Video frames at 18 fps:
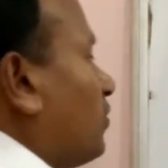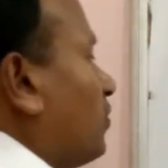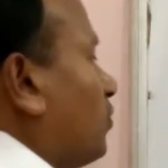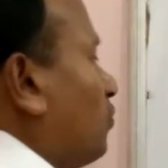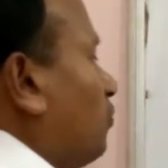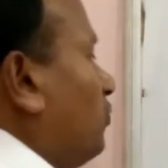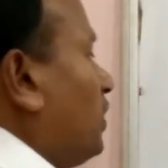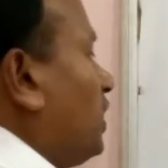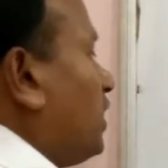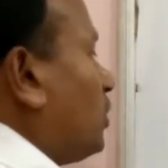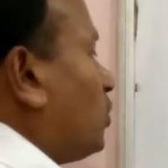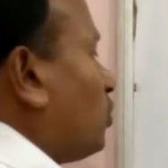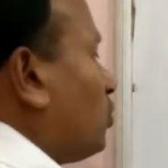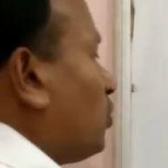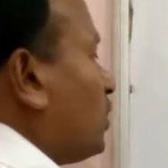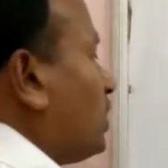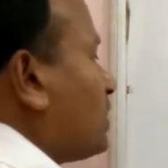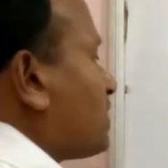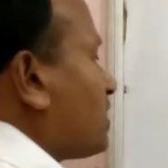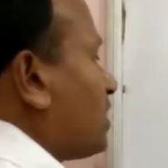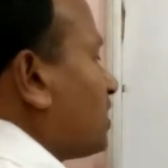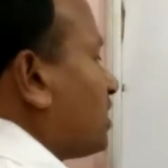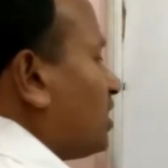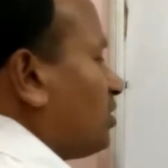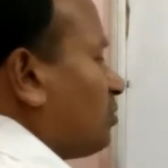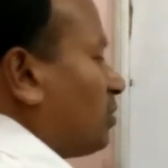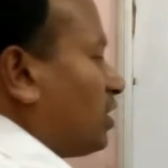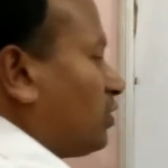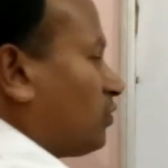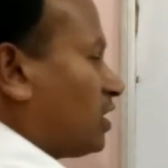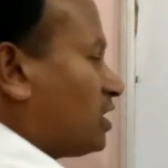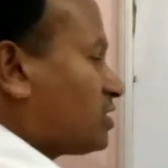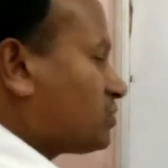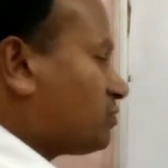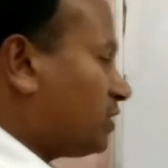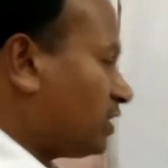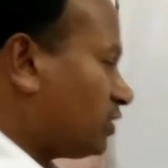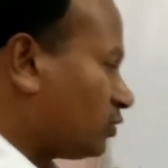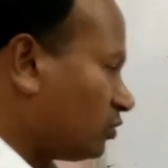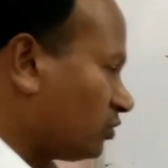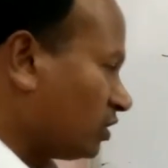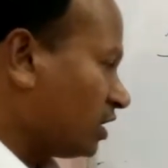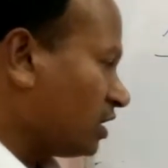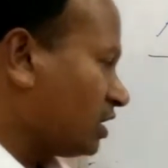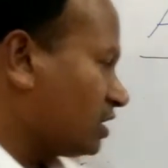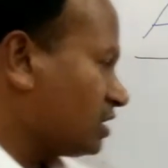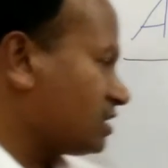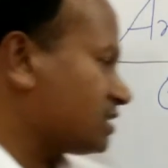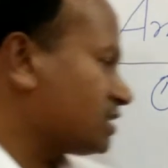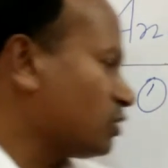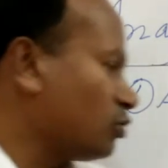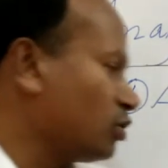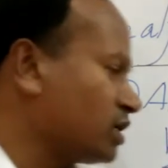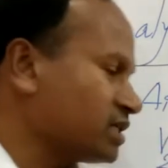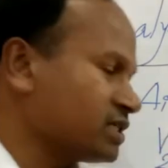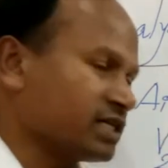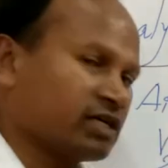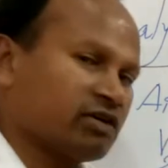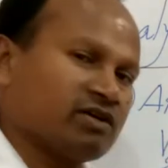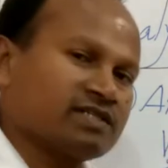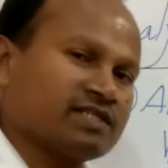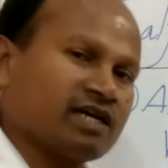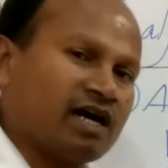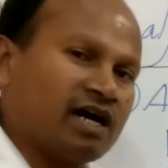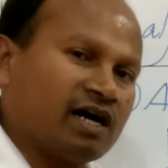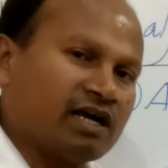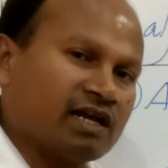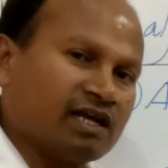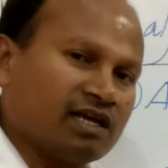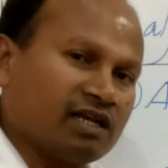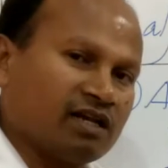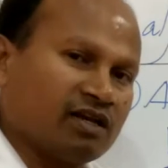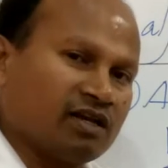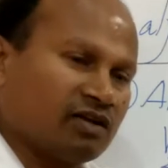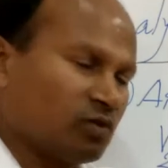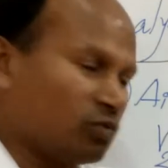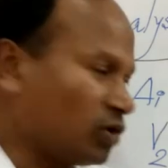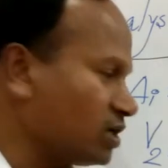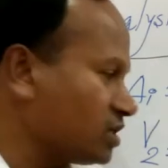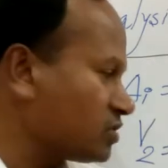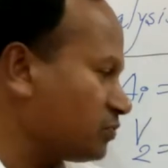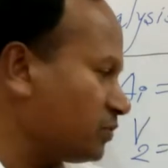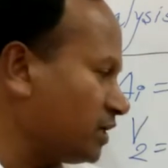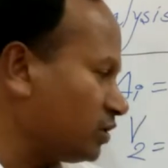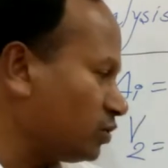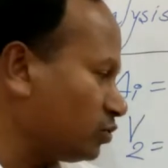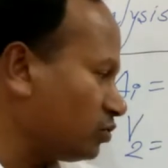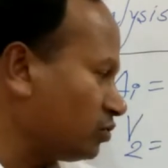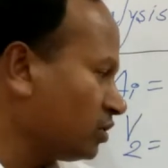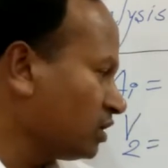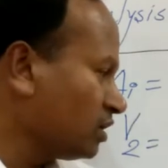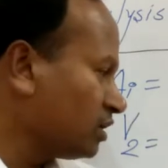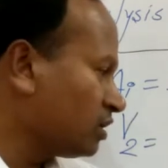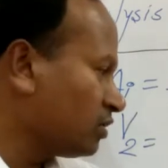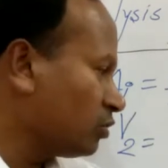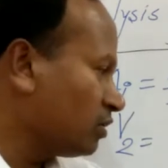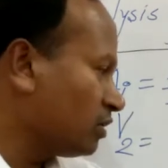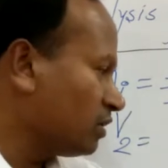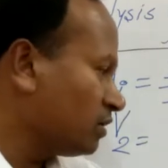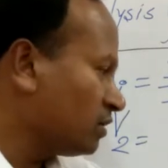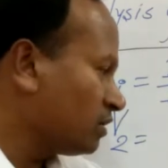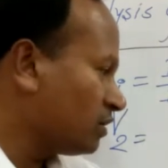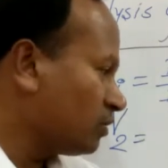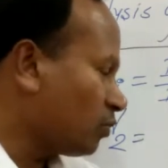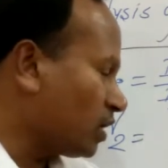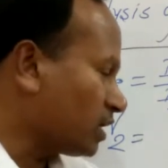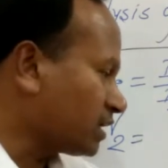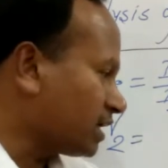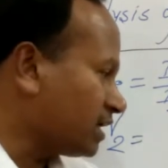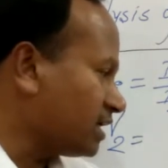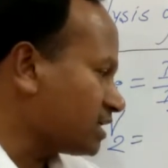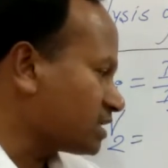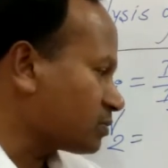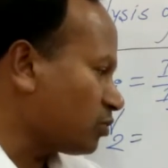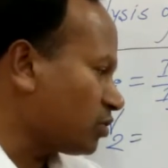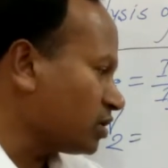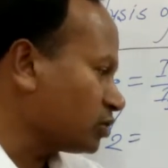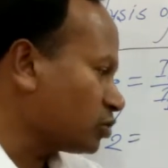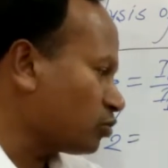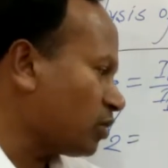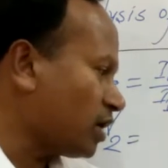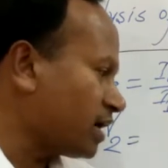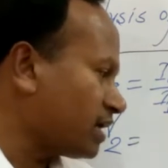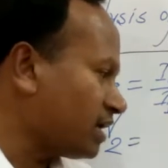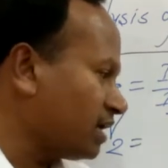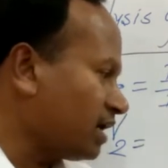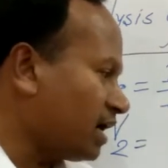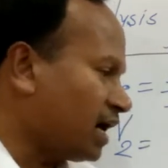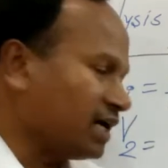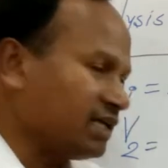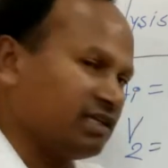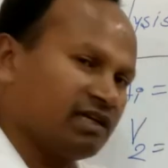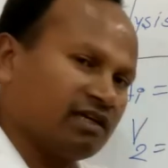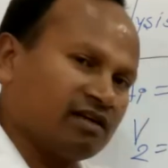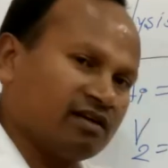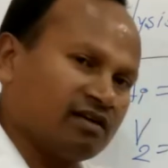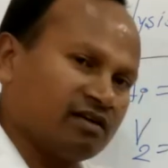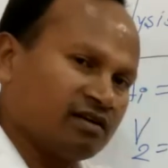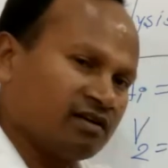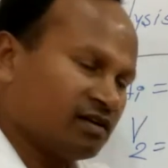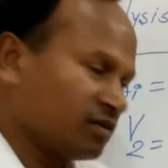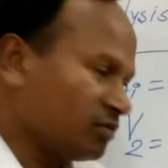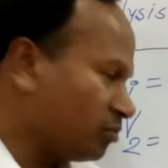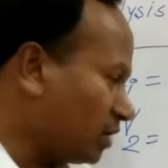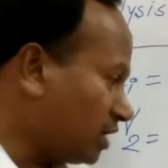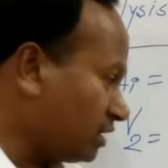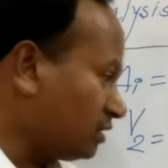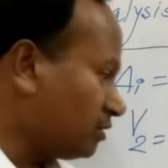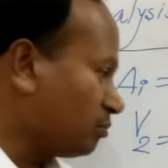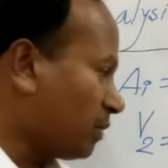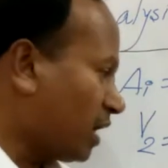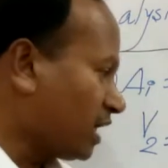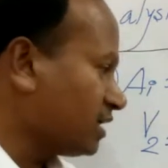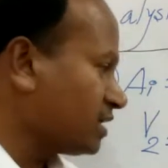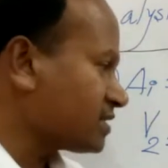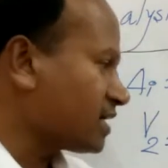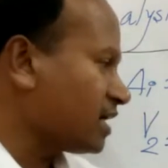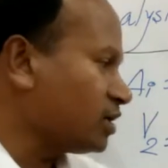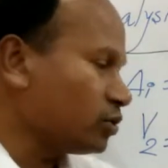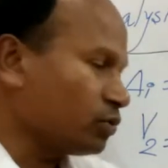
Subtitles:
V2 is nothing but, what is V2? It is the voltage across RL. What is V2? What current is flowing through RL? IL. But minus I2